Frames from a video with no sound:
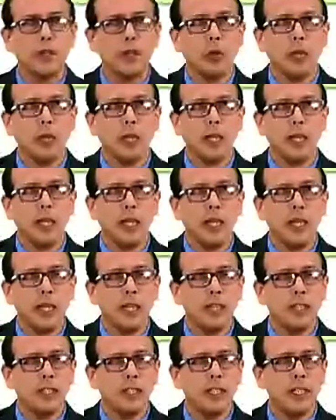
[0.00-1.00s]
You can
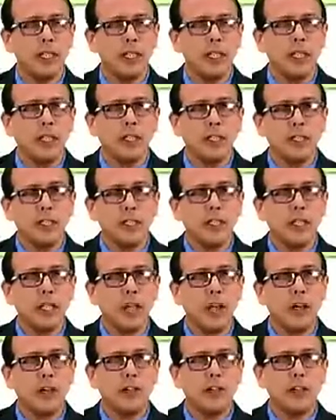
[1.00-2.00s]
clearly see this
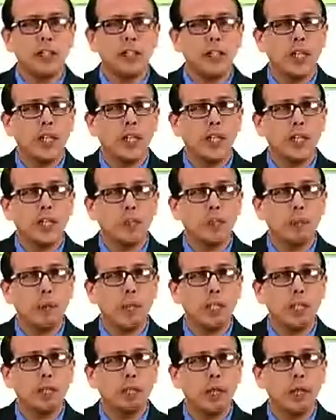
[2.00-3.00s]
graph is
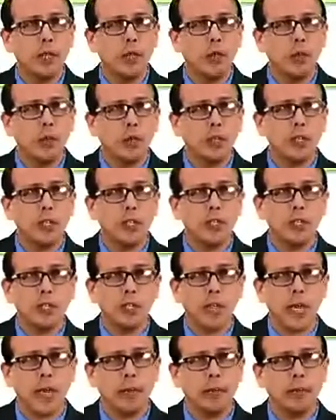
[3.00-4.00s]
displacement versus
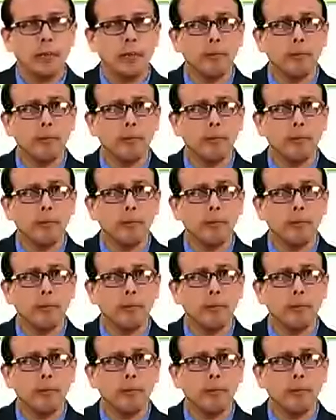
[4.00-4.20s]
time.